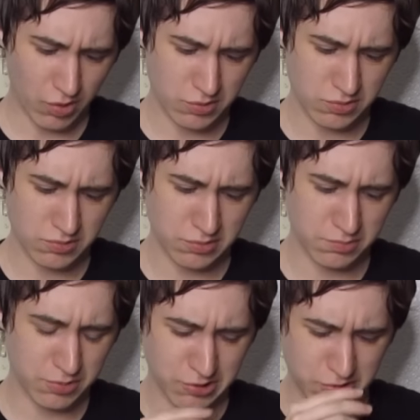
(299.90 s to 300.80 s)
Is it a
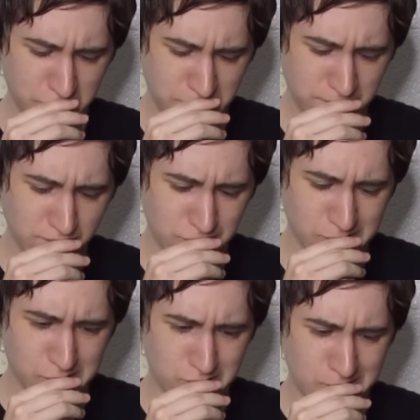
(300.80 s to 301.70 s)
pretzel?
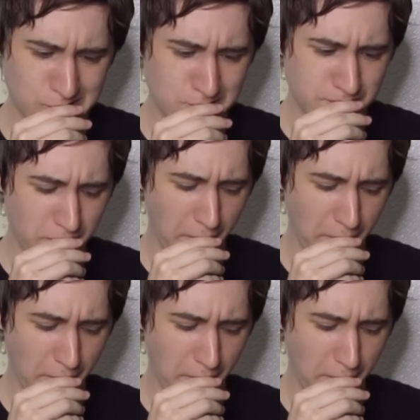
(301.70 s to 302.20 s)
A cookie?